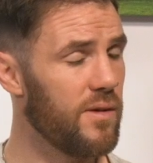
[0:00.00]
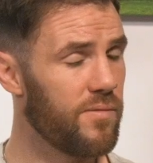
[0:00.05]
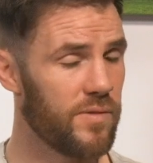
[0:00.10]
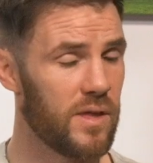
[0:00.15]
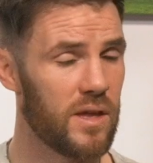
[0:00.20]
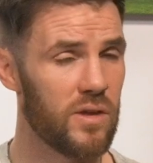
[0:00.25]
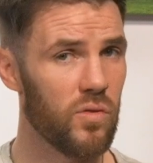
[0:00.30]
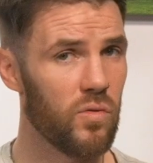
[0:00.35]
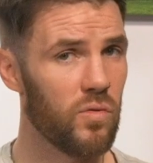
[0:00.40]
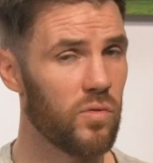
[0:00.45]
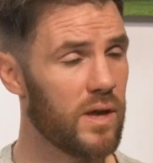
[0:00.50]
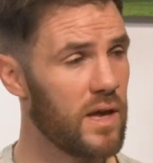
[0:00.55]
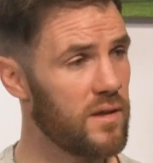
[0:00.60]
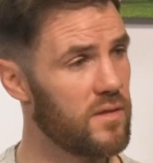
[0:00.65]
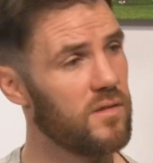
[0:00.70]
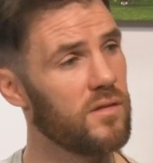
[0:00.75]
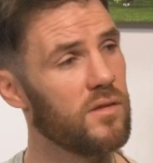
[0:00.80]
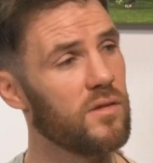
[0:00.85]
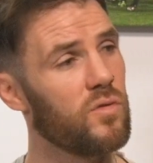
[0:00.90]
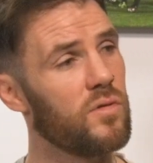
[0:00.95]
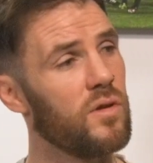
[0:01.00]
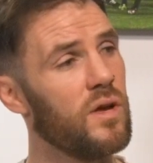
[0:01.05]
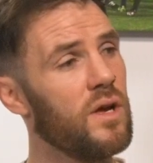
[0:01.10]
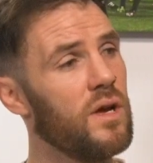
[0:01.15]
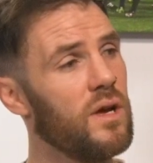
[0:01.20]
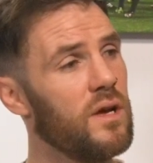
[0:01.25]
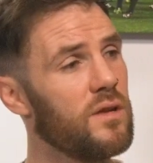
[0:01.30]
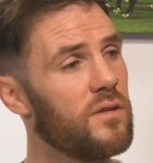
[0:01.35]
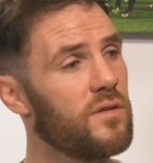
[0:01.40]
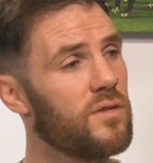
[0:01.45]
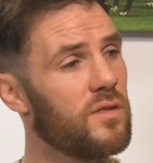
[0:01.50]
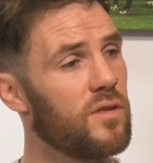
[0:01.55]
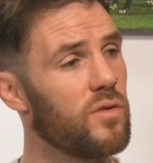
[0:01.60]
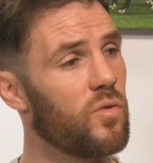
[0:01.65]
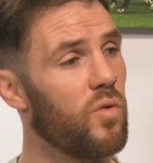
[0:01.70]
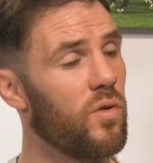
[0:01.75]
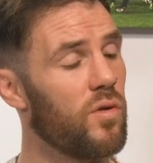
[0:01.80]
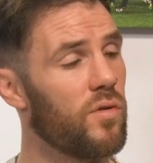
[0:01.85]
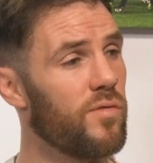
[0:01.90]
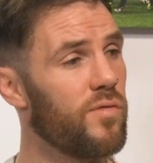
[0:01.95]
if they don't get to the to the
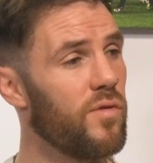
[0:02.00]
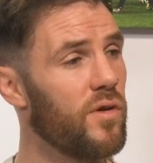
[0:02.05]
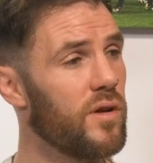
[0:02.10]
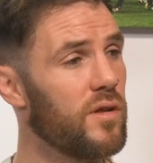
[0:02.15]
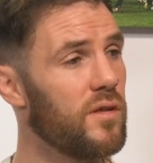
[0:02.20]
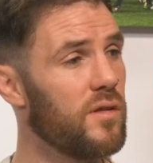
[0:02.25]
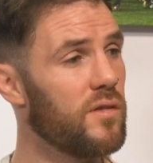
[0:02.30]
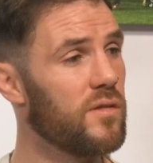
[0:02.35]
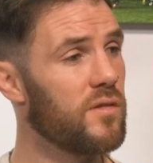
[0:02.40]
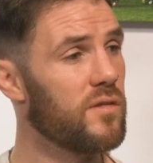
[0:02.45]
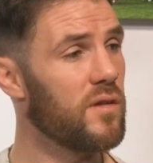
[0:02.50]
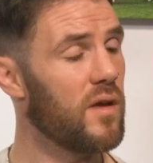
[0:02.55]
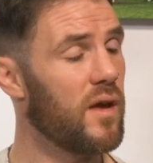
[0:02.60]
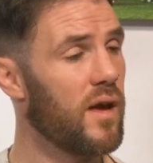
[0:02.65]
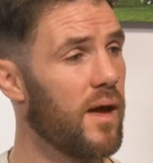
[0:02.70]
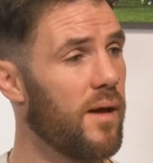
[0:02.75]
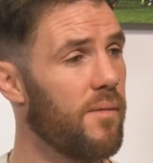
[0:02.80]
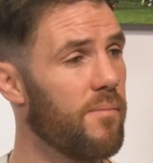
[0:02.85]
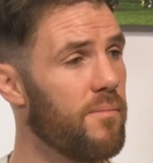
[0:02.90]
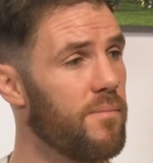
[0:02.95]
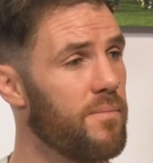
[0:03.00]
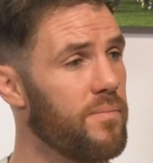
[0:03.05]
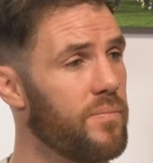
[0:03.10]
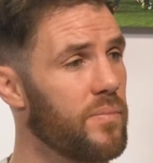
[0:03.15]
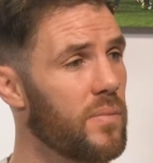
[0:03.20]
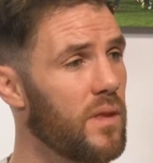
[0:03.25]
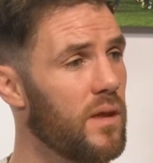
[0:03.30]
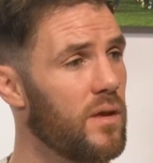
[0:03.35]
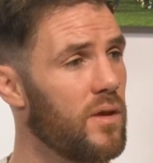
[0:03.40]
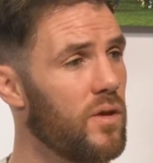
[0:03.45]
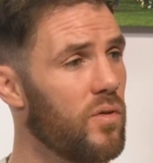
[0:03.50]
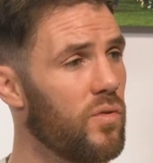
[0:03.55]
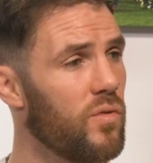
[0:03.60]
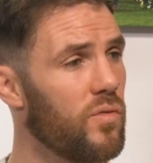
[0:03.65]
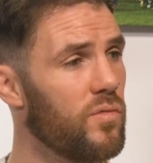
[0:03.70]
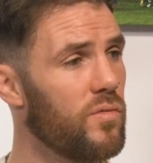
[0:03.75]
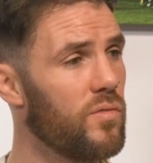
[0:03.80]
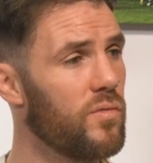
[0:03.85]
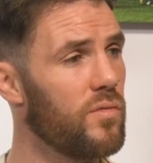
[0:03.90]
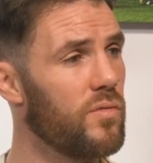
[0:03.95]
quarterfinals, um, you
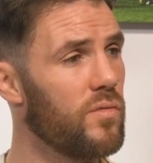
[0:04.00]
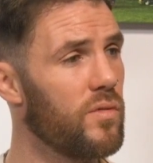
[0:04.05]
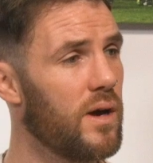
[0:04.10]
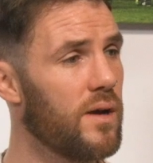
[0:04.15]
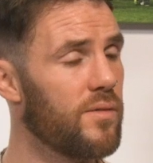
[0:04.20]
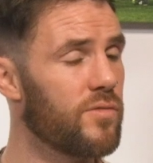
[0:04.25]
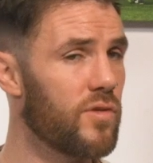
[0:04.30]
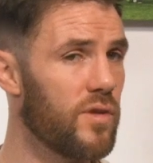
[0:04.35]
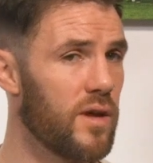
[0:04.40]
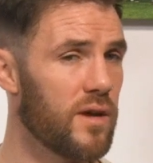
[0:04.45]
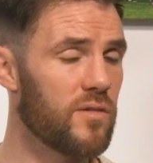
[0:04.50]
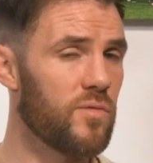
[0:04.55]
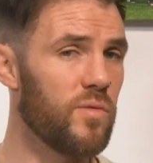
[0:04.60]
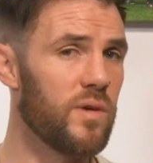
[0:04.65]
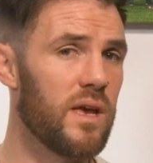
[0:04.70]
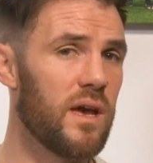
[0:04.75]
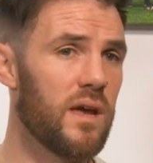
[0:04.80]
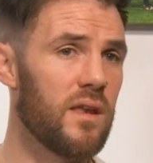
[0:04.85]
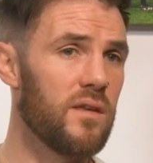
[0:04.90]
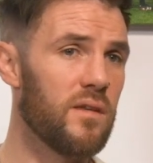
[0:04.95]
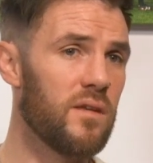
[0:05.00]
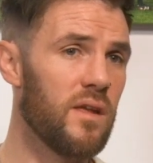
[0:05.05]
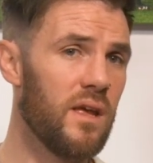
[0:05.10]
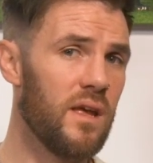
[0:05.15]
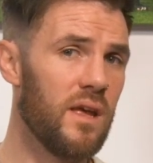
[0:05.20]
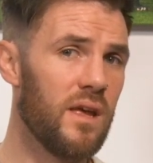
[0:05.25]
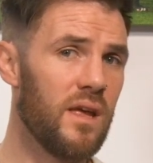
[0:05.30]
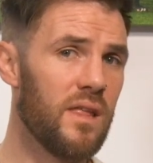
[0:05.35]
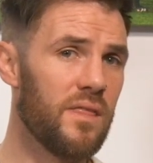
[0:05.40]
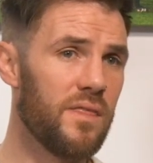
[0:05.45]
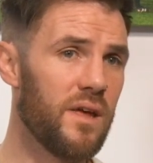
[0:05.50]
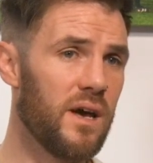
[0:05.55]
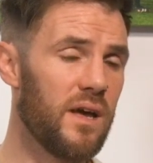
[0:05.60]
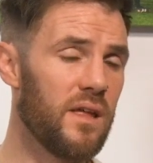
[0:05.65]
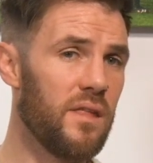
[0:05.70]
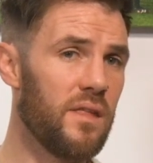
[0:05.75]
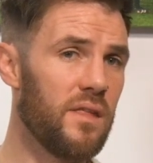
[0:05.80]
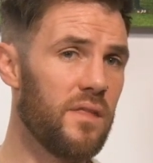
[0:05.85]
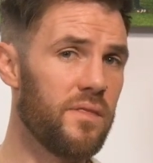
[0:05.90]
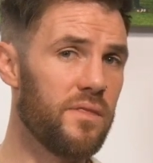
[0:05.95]
know, after next weekend,
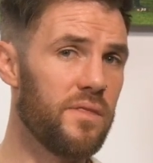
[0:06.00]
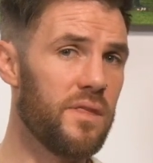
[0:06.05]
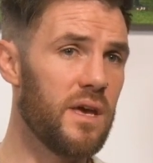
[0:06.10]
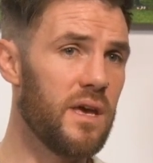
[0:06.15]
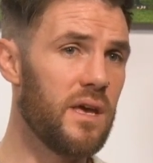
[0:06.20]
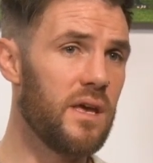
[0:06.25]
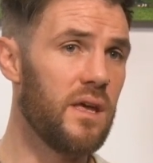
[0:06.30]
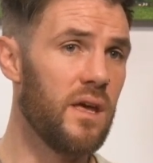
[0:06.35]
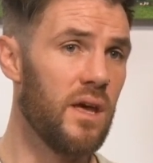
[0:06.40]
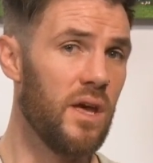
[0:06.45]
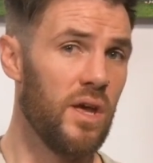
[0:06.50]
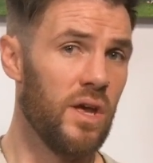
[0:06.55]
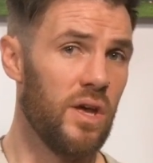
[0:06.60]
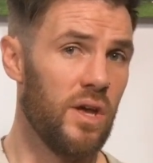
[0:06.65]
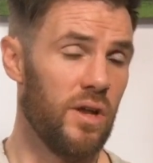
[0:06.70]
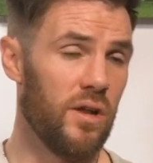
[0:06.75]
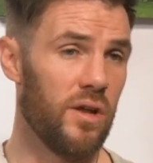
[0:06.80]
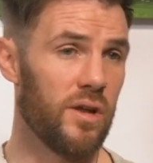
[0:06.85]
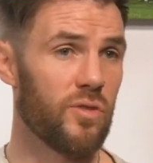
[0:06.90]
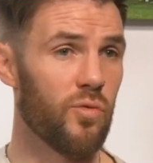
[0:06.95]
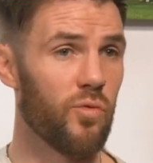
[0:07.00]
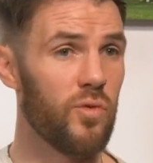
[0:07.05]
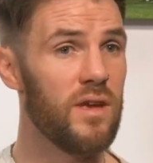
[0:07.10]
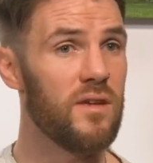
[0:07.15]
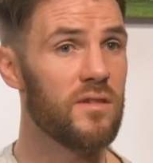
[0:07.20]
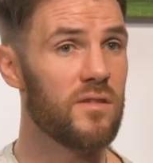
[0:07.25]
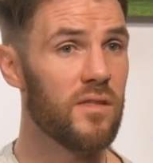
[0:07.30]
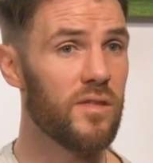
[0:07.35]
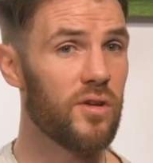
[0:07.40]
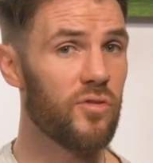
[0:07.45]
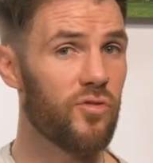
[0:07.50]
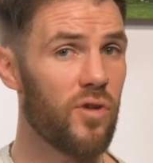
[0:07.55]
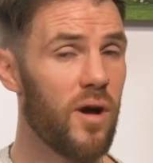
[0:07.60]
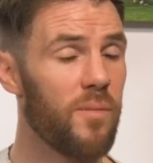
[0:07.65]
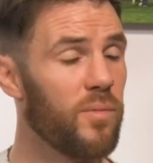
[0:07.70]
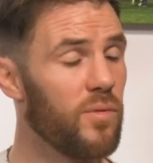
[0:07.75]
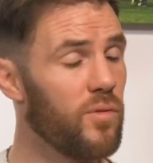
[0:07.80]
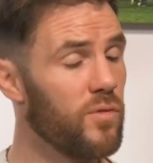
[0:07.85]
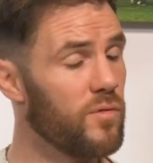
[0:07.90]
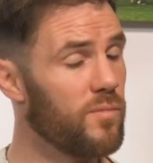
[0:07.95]
that they like the reason they're
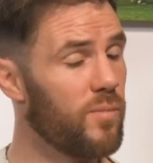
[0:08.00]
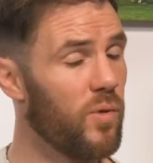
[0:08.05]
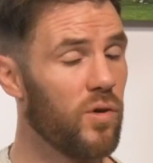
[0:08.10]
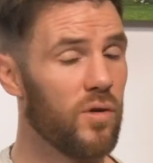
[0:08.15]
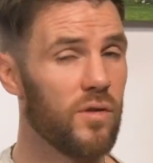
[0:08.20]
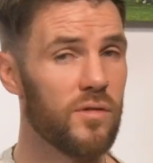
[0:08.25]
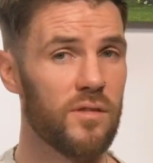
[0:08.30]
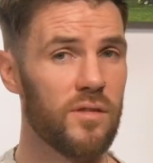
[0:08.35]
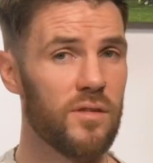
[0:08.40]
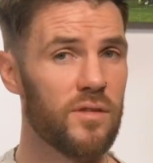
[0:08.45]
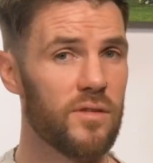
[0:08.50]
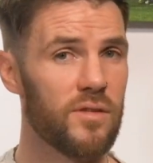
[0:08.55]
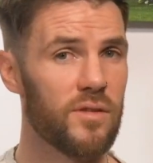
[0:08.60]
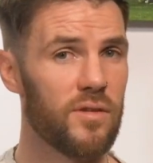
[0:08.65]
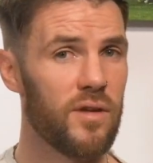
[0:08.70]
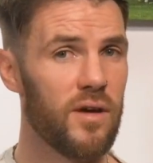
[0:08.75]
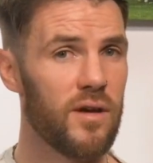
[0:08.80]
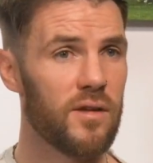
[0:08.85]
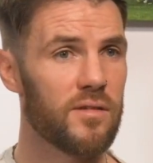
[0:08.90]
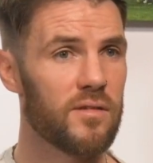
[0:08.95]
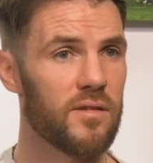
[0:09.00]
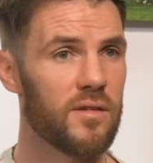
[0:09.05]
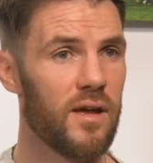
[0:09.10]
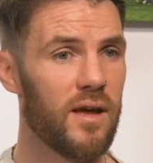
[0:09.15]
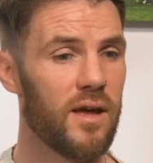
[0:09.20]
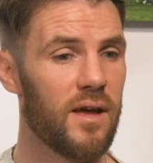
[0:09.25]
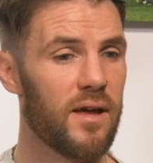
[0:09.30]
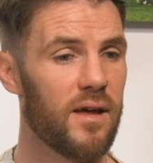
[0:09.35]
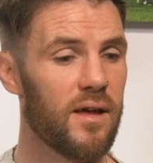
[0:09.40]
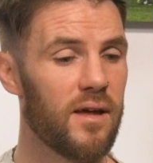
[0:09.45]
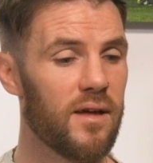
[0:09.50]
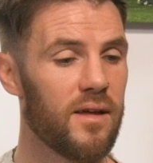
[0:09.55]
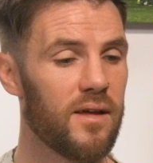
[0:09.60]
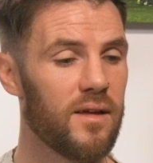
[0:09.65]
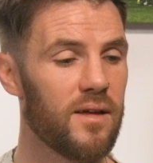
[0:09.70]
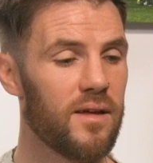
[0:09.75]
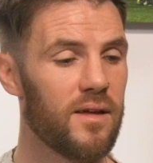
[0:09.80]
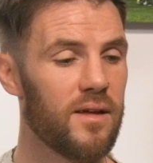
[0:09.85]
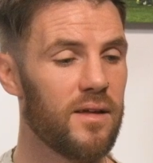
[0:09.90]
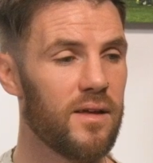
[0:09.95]
dropping those balls and that they're not. Uh,
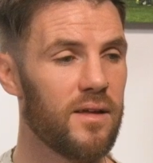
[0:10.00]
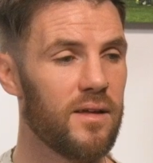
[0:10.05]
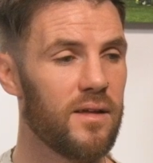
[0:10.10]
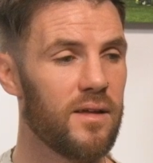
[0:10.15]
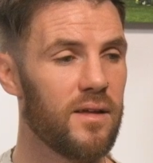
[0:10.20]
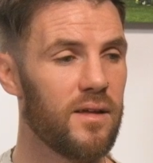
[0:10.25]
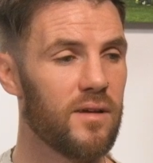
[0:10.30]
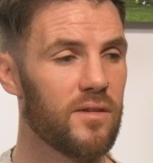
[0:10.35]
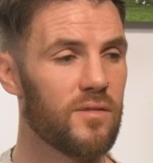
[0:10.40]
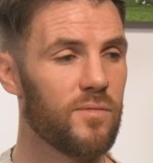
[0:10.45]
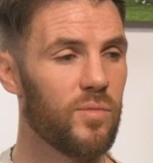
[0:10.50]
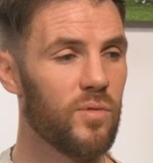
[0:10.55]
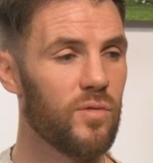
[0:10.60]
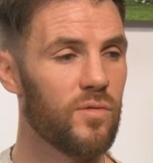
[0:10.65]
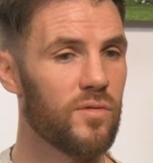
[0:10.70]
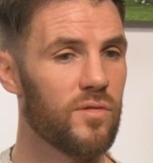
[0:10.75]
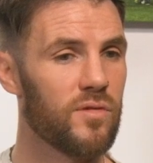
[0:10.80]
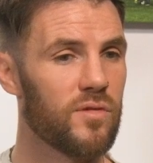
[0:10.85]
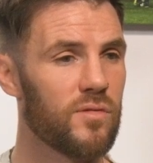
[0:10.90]
I suppose